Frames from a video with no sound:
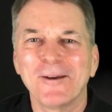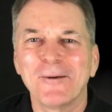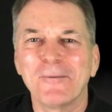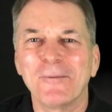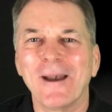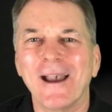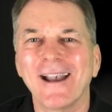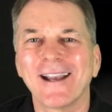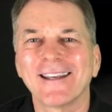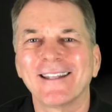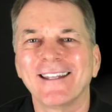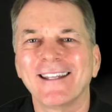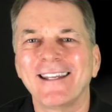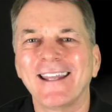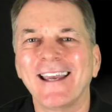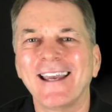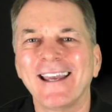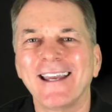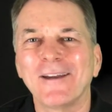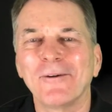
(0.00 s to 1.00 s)
back in the
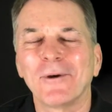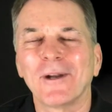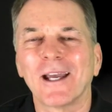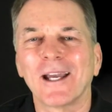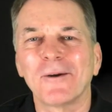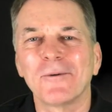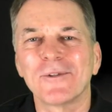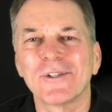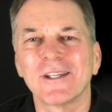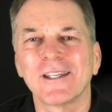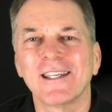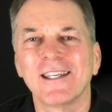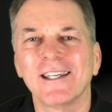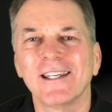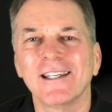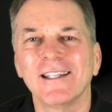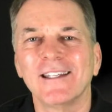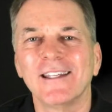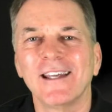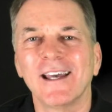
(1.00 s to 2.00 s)
day when I was a
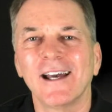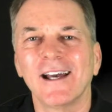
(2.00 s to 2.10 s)
kid,